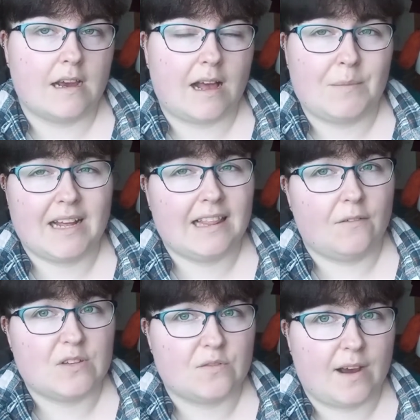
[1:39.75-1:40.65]
I
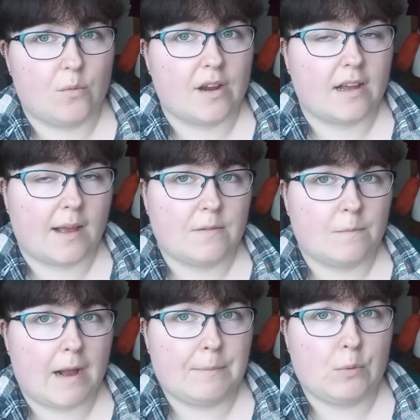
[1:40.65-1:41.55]
love this fabric.
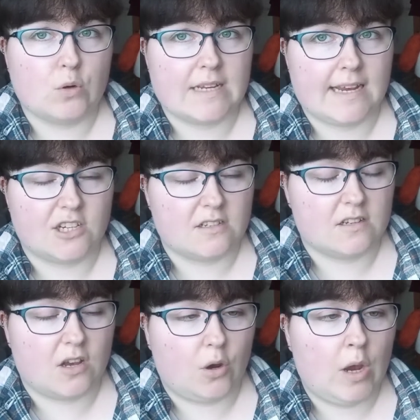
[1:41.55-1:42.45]
I bought it ages
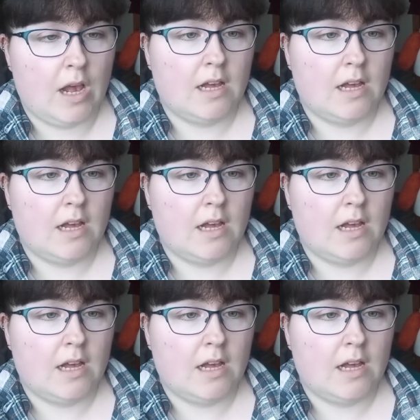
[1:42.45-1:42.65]
ago